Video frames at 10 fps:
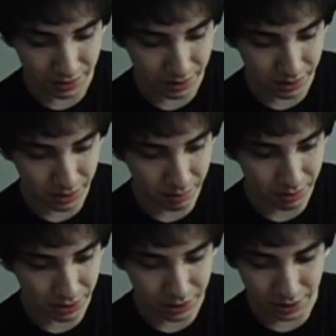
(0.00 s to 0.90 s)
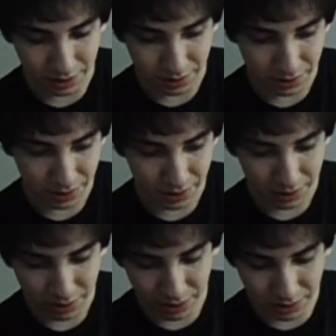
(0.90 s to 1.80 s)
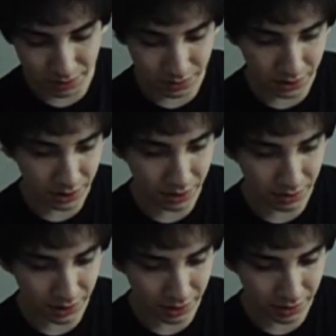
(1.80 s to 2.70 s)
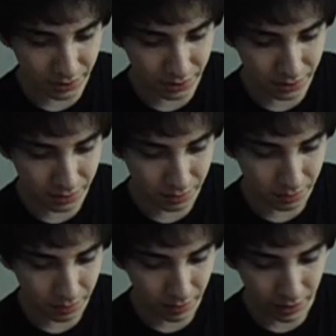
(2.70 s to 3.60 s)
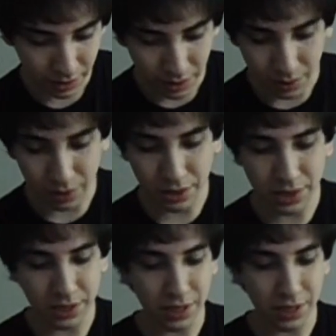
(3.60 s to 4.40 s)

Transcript: There's not much else. Yeah, you guys have seen everything else. Oh, there is.